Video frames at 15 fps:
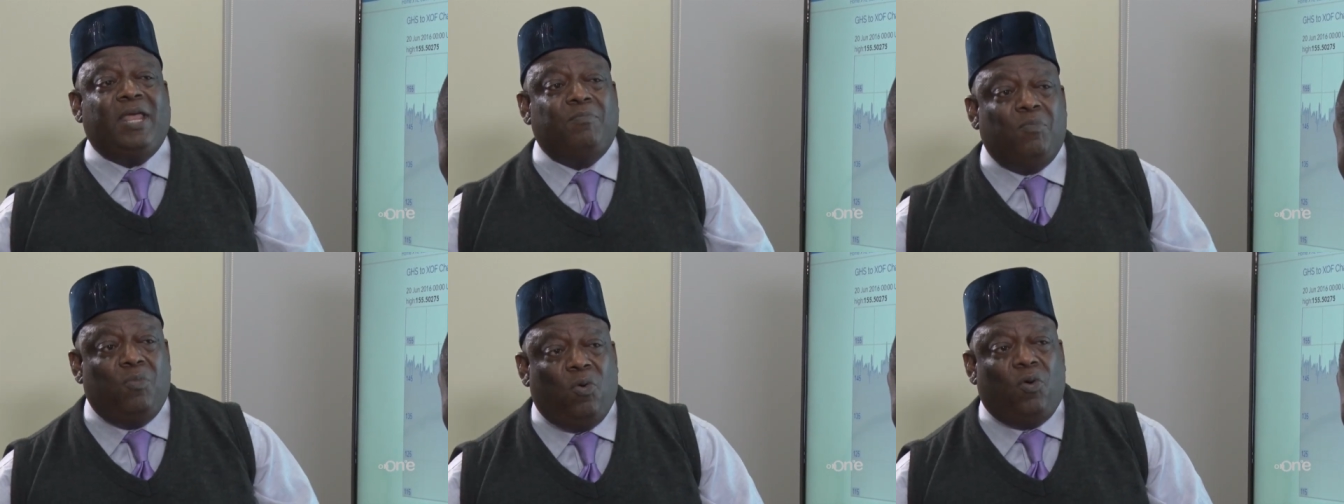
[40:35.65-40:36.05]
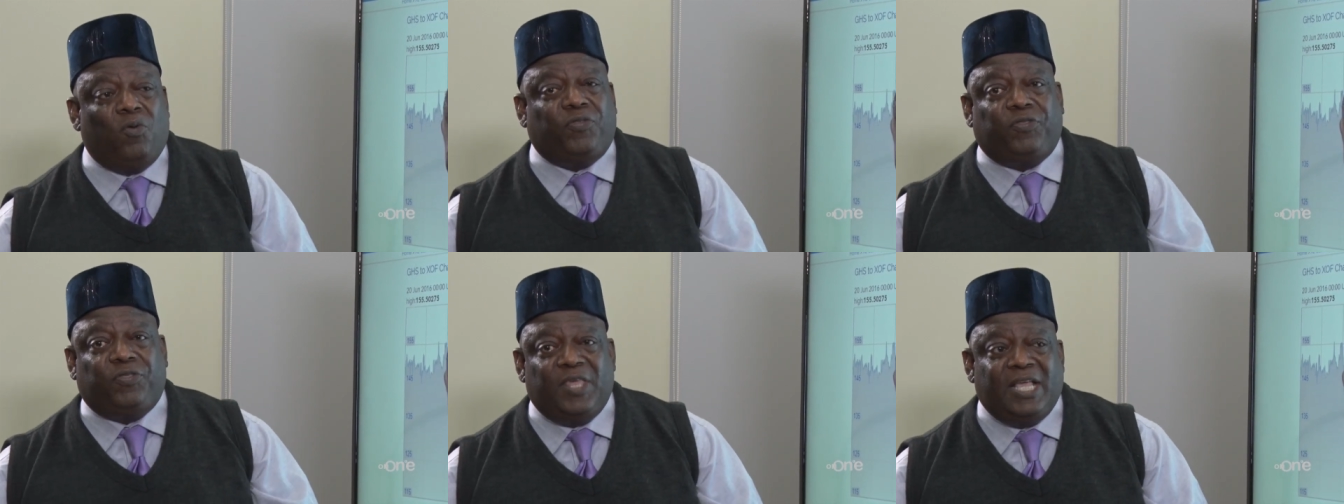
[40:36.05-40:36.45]
and
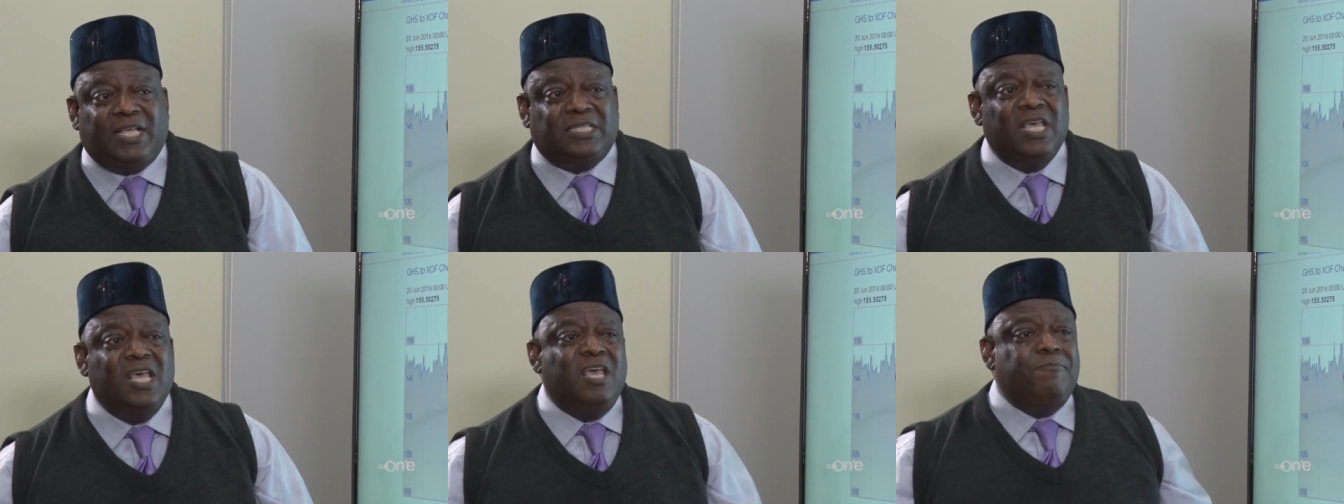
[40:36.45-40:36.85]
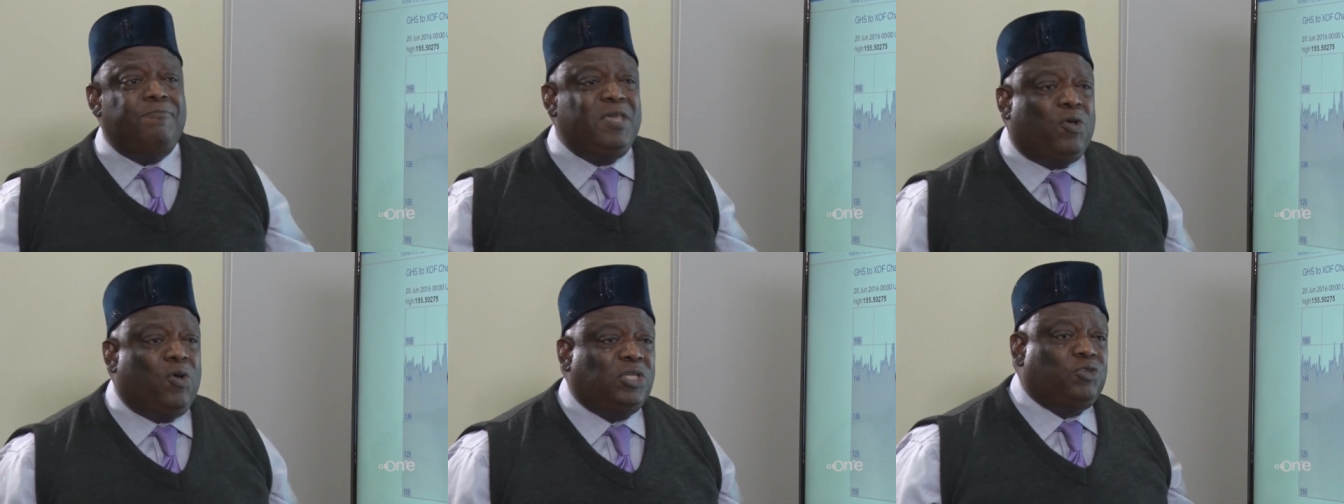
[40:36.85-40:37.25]
more things
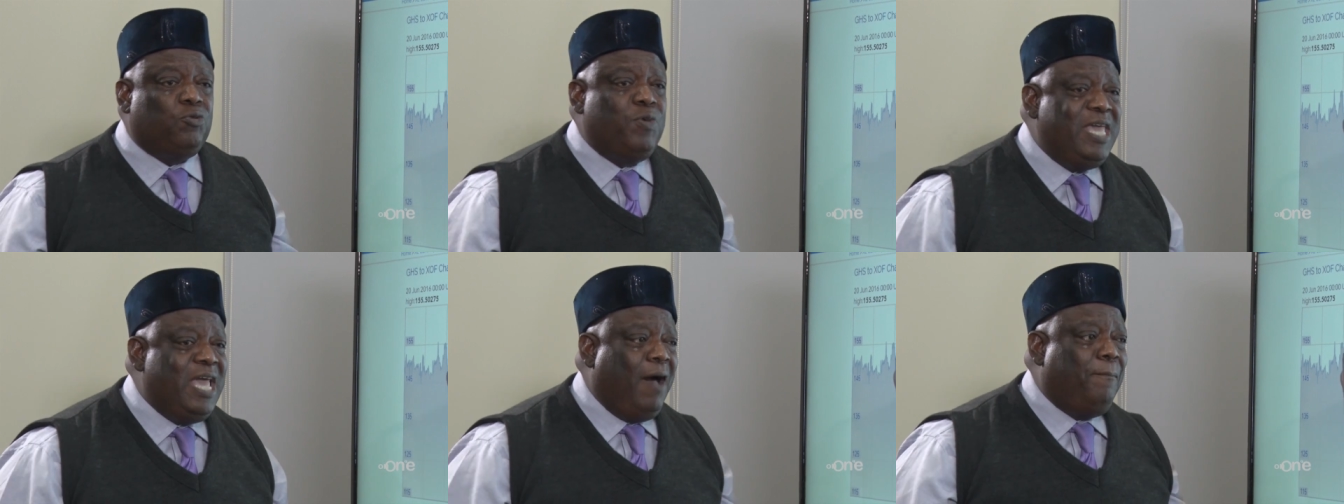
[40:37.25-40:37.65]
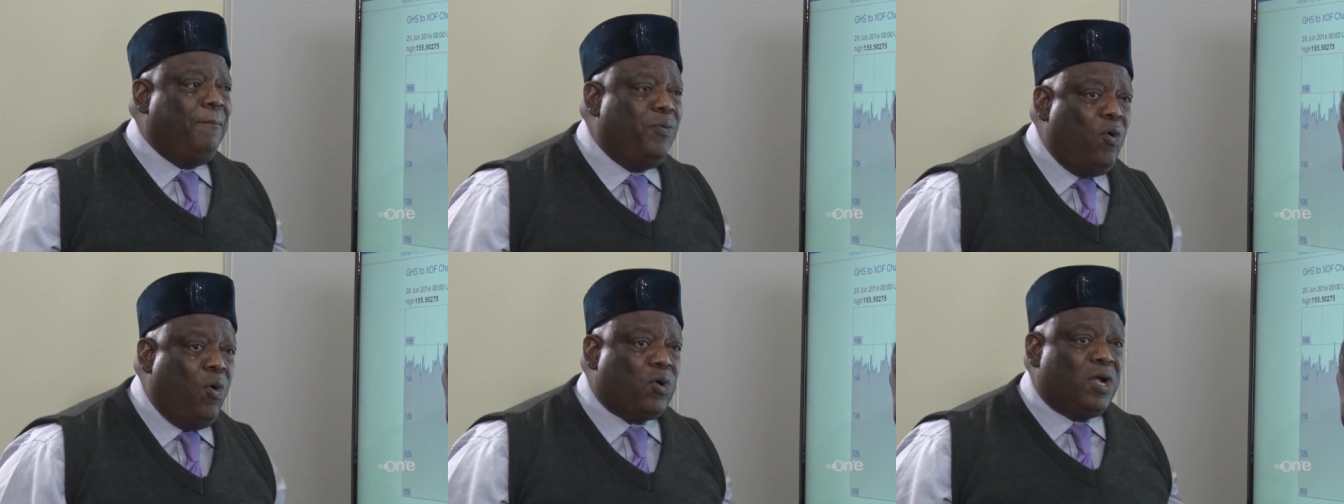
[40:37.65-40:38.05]
because we are
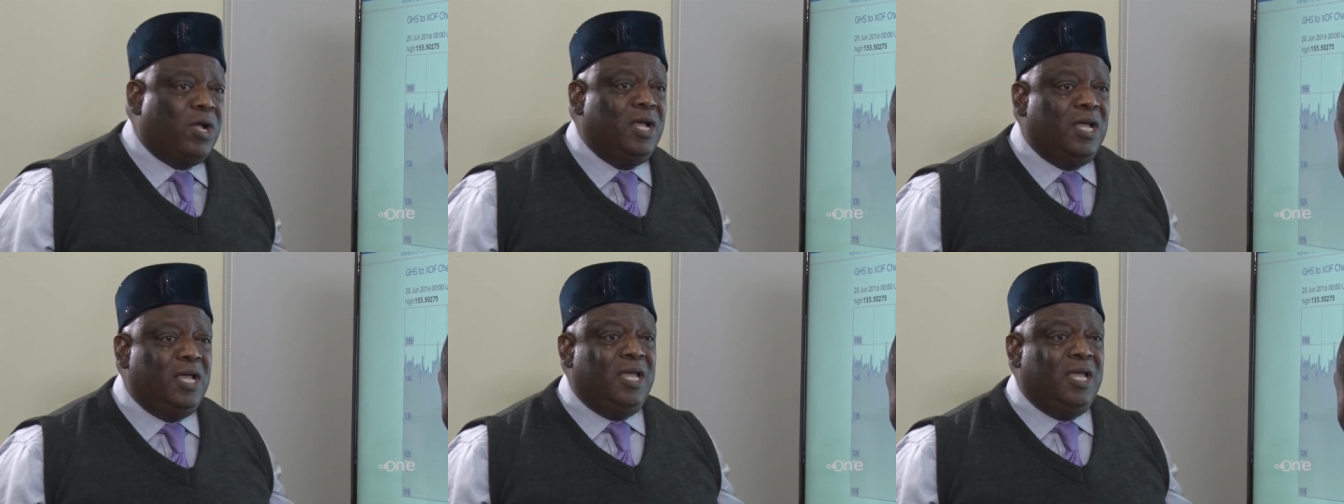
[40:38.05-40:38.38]
broke.